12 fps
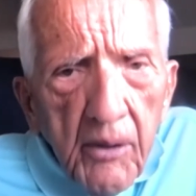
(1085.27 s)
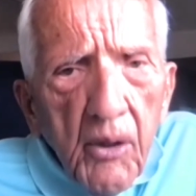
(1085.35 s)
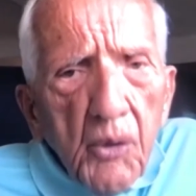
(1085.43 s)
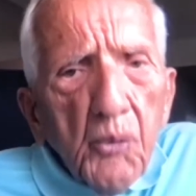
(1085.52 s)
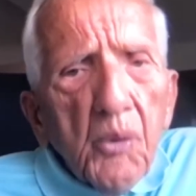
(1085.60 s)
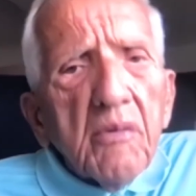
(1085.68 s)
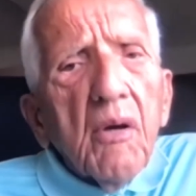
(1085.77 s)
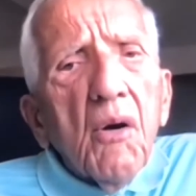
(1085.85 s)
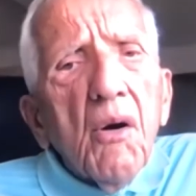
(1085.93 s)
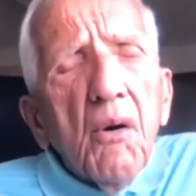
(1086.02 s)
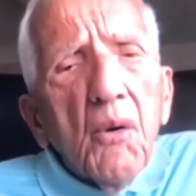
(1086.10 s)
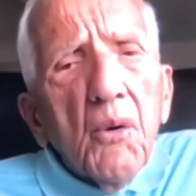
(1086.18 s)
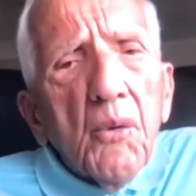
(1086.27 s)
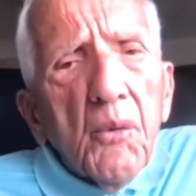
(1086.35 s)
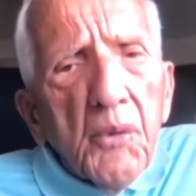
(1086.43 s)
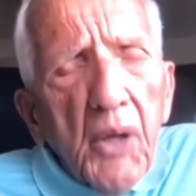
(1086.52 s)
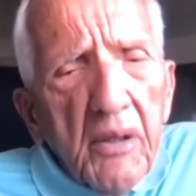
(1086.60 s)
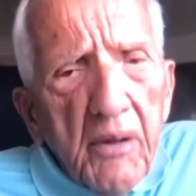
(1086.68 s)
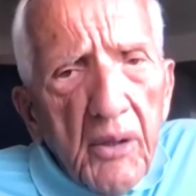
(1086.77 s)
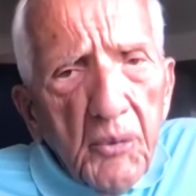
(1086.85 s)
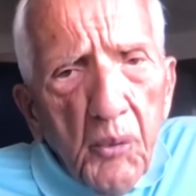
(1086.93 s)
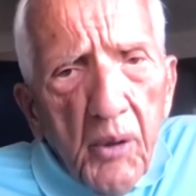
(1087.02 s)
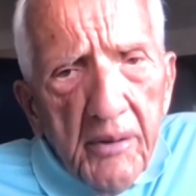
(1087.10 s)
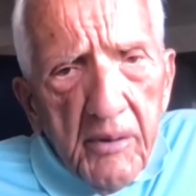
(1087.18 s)
other words, the whole, that's
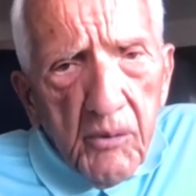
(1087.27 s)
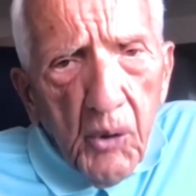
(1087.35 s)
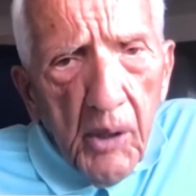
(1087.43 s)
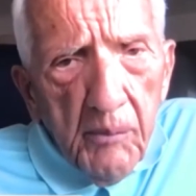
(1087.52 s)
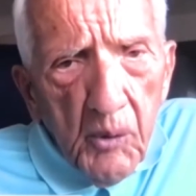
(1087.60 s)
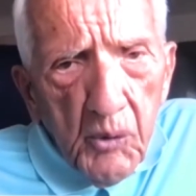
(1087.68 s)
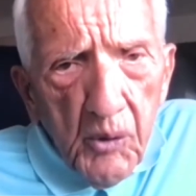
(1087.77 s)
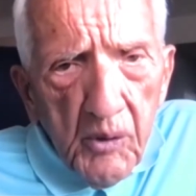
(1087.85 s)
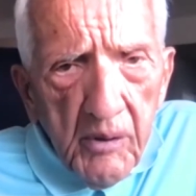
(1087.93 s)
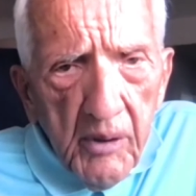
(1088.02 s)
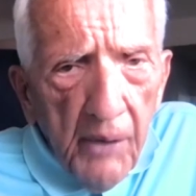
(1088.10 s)
the way I describe nutrition.